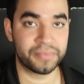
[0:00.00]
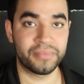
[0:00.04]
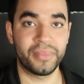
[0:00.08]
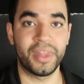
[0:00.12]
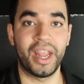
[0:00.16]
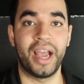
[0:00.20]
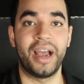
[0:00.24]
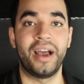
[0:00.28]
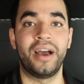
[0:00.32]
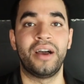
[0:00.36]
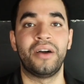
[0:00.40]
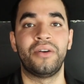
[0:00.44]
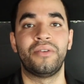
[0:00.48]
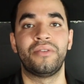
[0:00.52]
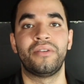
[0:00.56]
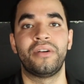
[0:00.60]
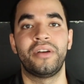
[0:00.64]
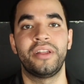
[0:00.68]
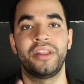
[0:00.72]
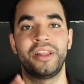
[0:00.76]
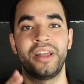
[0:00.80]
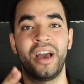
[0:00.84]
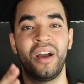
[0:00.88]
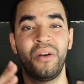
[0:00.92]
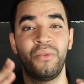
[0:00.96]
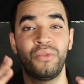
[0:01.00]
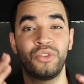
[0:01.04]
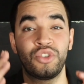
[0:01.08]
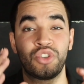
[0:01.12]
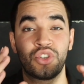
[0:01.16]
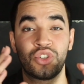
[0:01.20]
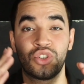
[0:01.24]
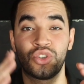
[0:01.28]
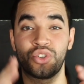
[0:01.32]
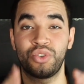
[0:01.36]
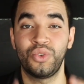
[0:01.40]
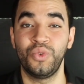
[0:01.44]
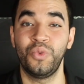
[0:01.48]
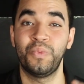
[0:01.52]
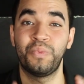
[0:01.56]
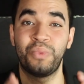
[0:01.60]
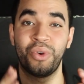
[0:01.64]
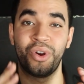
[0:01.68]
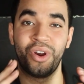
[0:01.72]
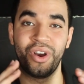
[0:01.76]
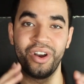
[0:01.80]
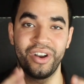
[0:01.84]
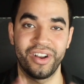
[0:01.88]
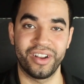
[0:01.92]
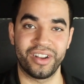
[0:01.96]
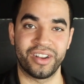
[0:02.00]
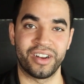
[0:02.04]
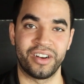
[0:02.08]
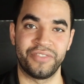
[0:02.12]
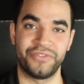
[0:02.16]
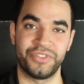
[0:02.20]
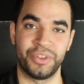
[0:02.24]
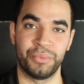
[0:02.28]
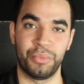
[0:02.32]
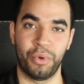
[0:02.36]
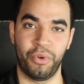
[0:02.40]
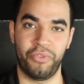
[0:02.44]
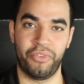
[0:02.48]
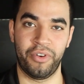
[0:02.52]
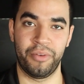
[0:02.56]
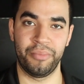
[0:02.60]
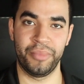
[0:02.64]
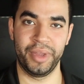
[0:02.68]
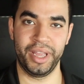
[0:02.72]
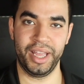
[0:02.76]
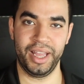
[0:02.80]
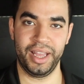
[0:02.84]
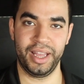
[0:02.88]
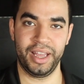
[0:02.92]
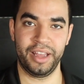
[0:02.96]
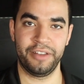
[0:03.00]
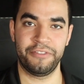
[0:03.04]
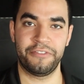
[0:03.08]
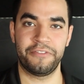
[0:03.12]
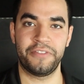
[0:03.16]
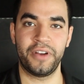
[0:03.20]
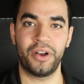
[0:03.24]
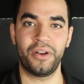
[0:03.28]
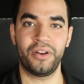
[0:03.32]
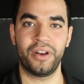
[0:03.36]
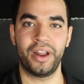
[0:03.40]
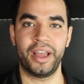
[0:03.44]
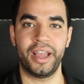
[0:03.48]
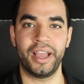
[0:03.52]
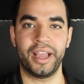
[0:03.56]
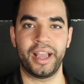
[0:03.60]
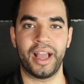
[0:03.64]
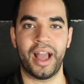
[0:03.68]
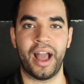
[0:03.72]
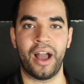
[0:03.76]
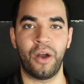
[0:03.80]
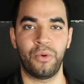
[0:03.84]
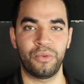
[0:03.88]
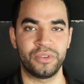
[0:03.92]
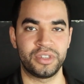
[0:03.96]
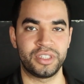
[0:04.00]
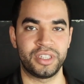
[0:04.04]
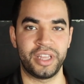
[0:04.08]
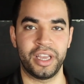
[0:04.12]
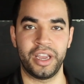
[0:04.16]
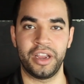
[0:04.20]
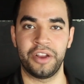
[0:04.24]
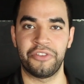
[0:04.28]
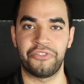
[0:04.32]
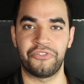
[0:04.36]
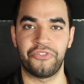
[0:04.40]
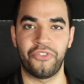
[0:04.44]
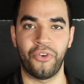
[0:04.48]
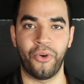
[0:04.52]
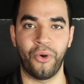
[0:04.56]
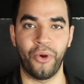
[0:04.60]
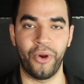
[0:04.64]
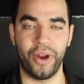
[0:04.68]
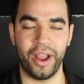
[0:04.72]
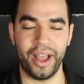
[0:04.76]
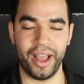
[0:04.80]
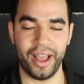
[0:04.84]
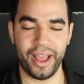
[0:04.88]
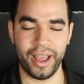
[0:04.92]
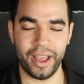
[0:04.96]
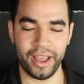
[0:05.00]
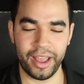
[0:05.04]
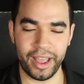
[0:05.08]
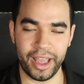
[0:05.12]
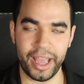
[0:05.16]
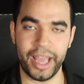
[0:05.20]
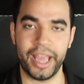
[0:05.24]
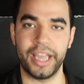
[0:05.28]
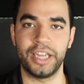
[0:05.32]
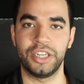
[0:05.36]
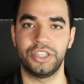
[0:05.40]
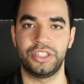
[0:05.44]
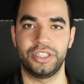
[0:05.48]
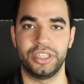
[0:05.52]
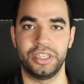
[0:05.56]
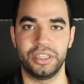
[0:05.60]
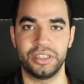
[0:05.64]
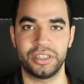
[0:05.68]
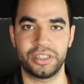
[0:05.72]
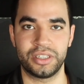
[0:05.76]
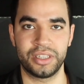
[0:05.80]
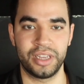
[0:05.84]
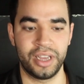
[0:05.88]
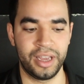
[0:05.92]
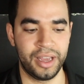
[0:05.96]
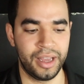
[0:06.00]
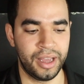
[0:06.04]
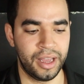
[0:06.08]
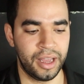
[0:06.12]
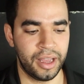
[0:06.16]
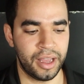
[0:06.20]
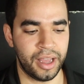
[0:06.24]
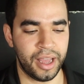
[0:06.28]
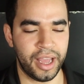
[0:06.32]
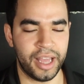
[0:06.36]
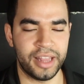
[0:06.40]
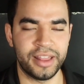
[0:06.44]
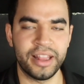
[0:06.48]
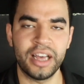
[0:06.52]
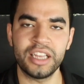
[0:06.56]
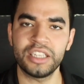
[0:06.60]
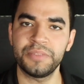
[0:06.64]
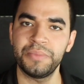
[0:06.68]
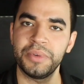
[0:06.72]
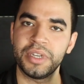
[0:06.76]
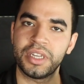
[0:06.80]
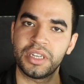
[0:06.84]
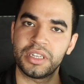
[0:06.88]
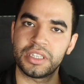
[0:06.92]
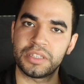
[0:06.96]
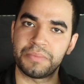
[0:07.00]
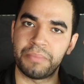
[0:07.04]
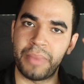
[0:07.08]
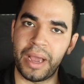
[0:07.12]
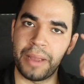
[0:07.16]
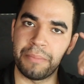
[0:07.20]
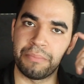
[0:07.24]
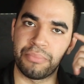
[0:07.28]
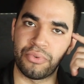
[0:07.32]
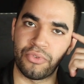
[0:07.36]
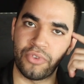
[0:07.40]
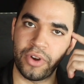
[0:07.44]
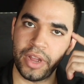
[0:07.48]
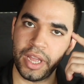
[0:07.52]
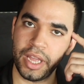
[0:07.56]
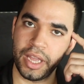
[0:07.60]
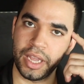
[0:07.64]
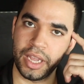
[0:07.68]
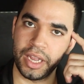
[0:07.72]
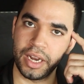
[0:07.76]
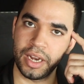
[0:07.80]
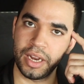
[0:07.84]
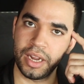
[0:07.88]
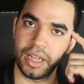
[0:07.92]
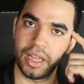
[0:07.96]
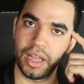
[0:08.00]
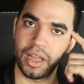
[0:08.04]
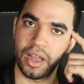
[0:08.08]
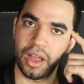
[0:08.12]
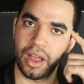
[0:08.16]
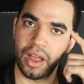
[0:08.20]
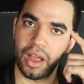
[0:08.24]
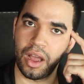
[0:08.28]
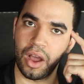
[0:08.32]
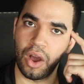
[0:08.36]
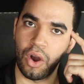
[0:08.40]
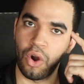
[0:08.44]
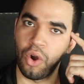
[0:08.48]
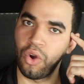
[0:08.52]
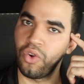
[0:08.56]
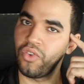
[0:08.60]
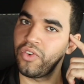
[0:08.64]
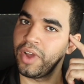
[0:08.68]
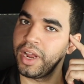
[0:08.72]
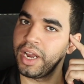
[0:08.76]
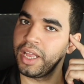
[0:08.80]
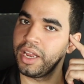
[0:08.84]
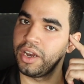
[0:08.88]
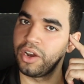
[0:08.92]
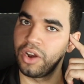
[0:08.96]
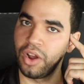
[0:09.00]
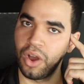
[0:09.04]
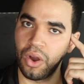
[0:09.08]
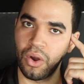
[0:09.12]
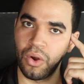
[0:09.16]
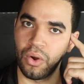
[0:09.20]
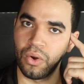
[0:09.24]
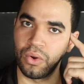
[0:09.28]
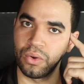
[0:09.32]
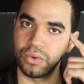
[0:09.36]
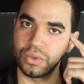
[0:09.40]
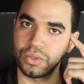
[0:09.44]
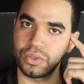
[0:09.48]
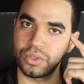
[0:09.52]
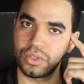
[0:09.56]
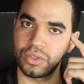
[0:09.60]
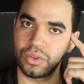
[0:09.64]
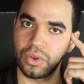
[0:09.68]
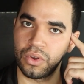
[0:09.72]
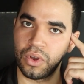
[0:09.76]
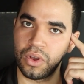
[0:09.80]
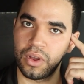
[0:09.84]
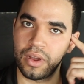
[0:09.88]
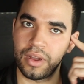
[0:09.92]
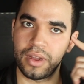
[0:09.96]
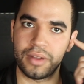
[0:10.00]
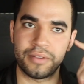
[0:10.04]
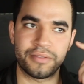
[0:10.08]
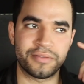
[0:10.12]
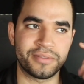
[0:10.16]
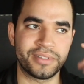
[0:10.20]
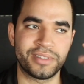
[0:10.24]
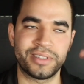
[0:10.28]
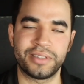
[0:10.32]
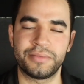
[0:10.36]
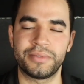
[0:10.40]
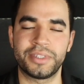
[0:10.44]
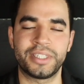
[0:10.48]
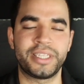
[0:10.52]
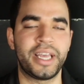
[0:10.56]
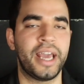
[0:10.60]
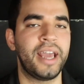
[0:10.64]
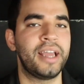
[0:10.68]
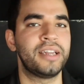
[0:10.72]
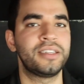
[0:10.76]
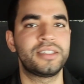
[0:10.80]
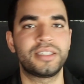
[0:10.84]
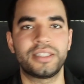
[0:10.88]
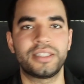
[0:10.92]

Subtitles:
Now, that was super uncomfortable for me. It felt like I was there for ages. And that's because my brain already knows 10